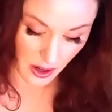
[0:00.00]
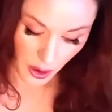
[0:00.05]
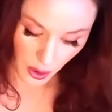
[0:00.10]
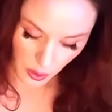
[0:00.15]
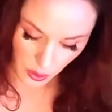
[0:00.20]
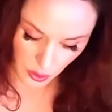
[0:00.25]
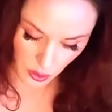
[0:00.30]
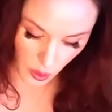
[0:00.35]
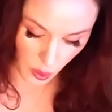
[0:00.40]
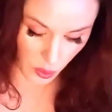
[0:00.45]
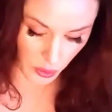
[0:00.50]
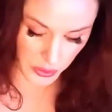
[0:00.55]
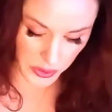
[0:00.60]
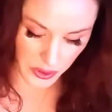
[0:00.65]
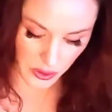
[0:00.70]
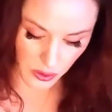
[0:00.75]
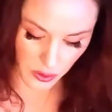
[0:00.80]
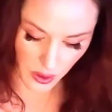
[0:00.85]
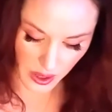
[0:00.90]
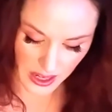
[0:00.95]
her
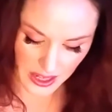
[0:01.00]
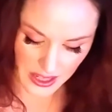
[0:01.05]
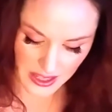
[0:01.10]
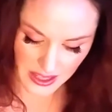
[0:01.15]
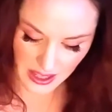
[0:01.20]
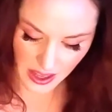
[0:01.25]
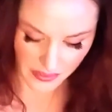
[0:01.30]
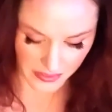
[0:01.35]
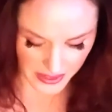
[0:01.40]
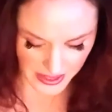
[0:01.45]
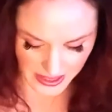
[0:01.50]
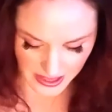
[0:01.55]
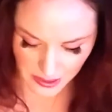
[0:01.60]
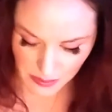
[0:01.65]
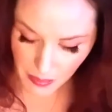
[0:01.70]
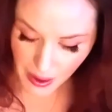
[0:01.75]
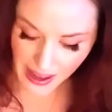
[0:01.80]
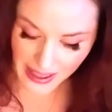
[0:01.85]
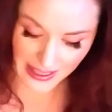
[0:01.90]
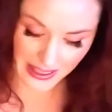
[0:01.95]
golden grace on the
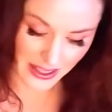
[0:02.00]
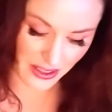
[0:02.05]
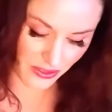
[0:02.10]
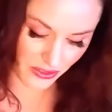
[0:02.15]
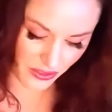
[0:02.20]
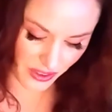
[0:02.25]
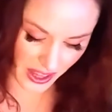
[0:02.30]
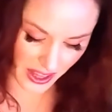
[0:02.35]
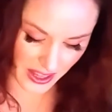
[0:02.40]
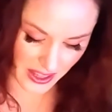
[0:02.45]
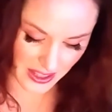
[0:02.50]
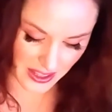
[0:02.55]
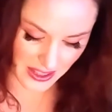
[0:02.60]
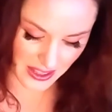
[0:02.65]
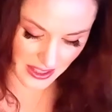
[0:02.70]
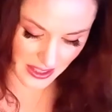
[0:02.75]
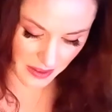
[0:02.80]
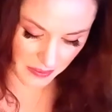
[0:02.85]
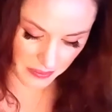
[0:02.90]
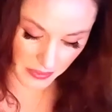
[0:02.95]
smiling
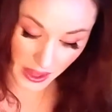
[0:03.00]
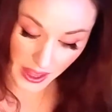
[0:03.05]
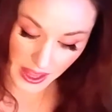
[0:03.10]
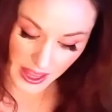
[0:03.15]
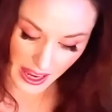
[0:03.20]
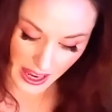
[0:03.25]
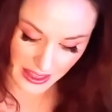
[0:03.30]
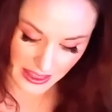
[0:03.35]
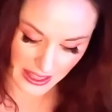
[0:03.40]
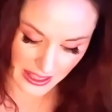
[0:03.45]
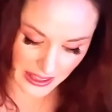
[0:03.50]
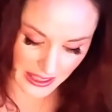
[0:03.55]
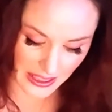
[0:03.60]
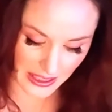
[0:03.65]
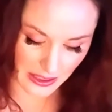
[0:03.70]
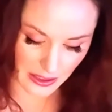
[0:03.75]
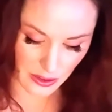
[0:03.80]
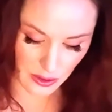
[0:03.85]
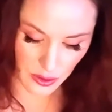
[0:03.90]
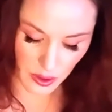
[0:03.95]
face in the
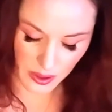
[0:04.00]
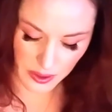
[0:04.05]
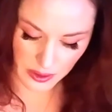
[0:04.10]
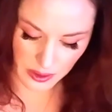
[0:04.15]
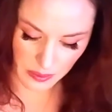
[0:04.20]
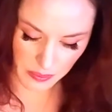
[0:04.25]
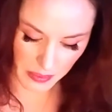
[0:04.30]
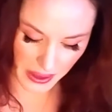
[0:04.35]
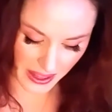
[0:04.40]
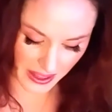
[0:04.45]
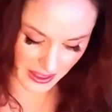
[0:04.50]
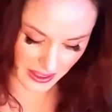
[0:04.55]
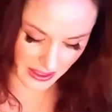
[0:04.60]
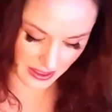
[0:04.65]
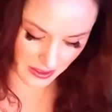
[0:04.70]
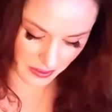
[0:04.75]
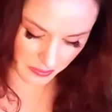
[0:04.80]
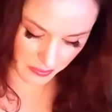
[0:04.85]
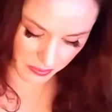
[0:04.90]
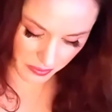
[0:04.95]
little trundle
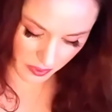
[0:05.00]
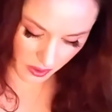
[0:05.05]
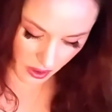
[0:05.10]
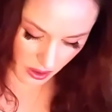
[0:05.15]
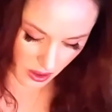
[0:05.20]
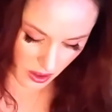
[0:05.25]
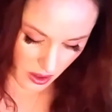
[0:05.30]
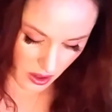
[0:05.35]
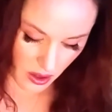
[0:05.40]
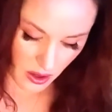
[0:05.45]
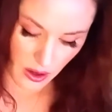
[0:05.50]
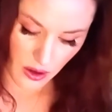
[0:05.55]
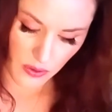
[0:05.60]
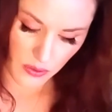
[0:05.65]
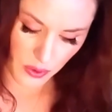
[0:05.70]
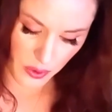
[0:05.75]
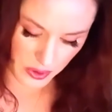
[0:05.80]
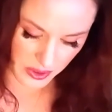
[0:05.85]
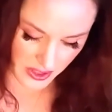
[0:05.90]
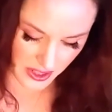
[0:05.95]
bed.
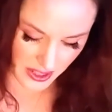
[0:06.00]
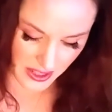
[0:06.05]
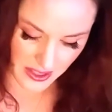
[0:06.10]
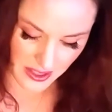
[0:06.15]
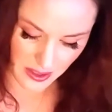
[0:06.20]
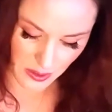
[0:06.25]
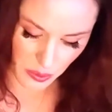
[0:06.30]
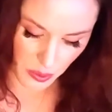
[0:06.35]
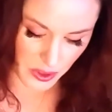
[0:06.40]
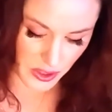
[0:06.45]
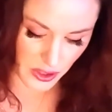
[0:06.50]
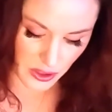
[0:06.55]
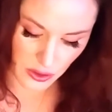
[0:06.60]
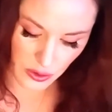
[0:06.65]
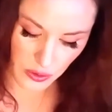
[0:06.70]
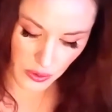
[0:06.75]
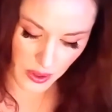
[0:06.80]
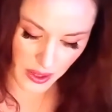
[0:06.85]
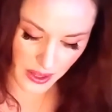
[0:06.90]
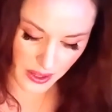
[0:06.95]
For 'tis was a
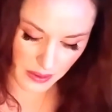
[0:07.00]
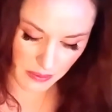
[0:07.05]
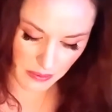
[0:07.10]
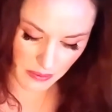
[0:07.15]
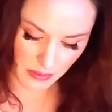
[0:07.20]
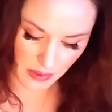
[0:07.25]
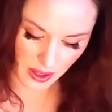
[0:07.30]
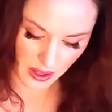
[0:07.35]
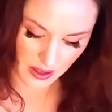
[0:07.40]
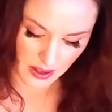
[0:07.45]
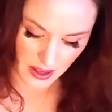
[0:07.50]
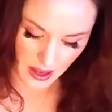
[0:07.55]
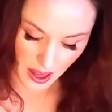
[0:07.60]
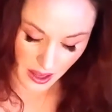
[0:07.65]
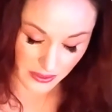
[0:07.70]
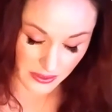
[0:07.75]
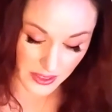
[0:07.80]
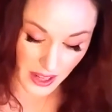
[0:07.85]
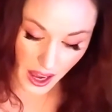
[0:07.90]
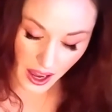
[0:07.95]
dream
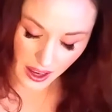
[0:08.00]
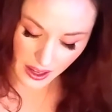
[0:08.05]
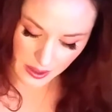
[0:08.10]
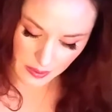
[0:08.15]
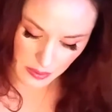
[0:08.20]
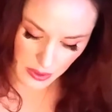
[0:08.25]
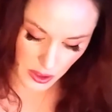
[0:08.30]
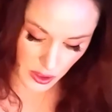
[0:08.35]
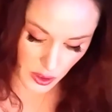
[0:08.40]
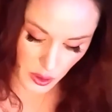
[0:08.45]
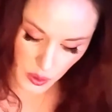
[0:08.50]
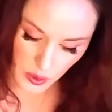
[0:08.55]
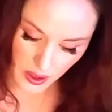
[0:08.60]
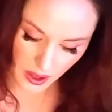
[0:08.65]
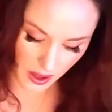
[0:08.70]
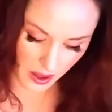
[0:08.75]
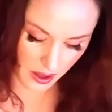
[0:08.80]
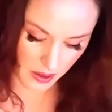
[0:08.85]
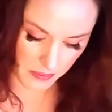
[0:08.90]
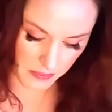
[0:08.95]
of times to
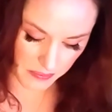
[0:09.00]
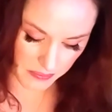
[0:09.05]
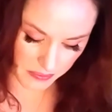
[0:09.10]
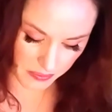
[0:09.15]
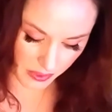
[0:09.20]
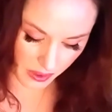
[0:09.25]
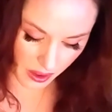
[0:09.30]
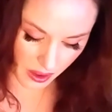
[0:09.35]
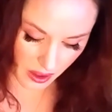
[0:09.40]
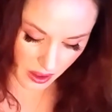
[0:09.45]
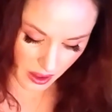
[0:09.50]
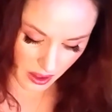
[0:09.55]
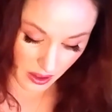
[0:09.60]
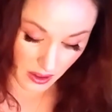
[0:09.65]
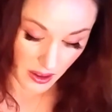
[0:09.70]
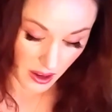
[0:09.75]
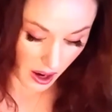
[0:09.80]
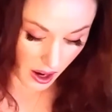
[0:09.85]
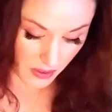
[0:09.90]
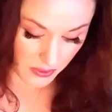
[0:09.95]
come,
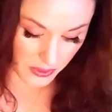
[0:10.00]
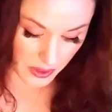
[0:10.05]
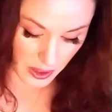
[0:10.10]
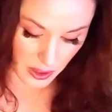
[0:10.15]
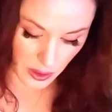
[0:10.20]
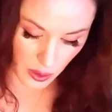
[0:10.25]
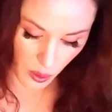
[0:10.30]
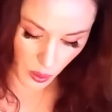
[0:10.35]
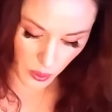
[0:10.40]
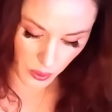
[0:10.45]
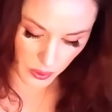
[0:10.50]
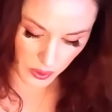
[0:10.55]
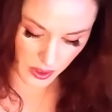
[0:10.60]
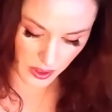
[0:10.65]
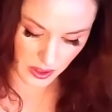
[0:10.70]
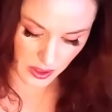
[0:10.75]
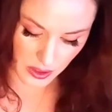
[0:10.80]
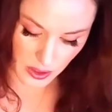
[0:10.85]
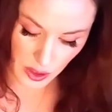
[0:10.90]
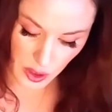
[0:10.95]
of the
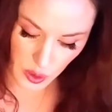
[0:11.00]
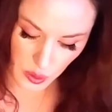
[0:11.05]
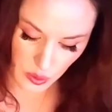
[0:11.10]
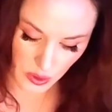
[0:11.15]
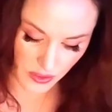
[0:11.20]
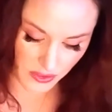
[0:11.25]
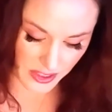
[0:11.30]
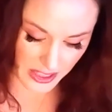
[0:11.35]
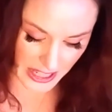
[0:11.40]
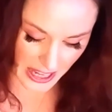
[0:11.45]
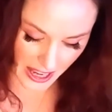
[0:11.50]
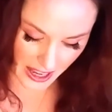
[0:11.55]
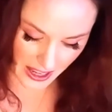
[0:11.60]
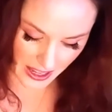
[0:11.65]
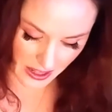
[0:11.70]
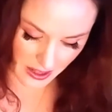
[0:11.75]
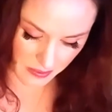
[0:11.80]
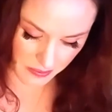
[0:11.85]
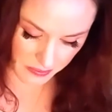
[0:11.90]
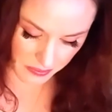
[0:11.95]
glorious noon of
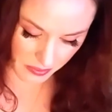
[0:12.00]
day,